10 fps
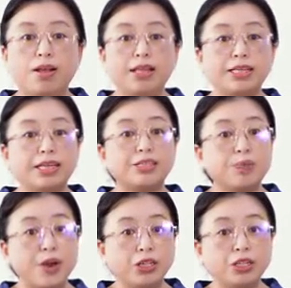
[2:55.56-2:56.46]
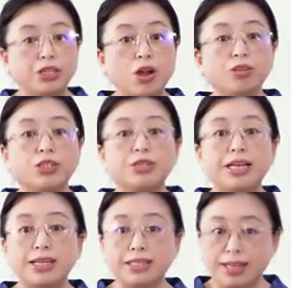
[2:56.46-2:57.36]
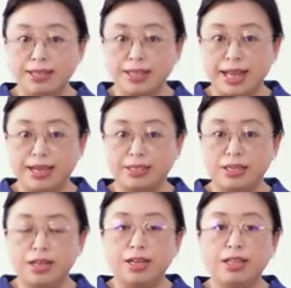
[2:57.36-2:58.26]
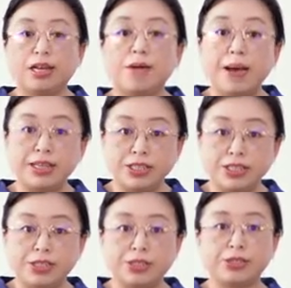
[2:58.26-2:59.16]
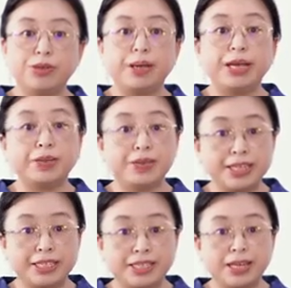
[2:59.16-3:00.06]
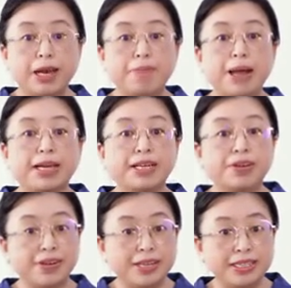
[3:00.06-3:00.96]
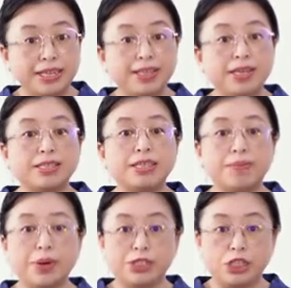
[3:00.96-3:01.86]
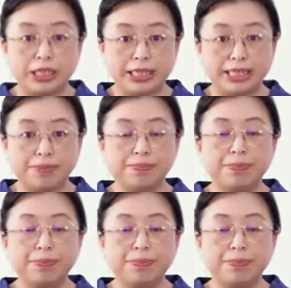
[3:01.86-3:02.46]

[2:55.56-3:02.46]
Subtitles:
This expression also tells us that the capacitance could be increased by decreasing the separation D.